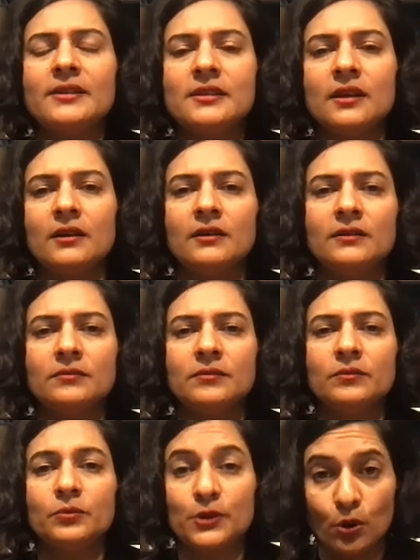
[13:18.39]
Uh,
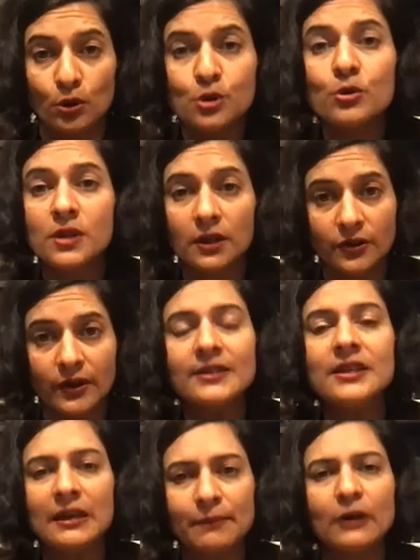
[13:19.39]
which also is a great
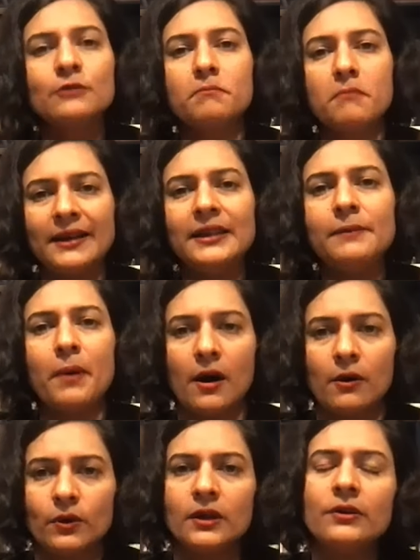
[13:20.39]
deal about money
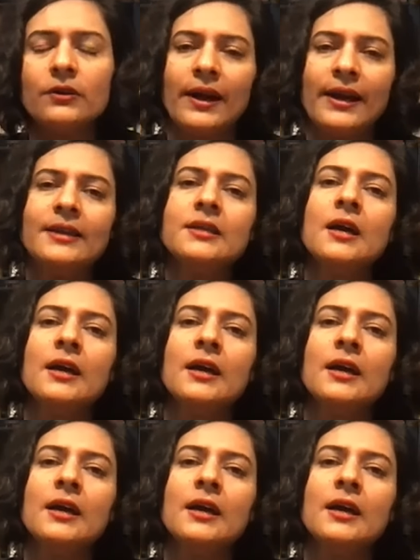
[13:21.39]
power, right?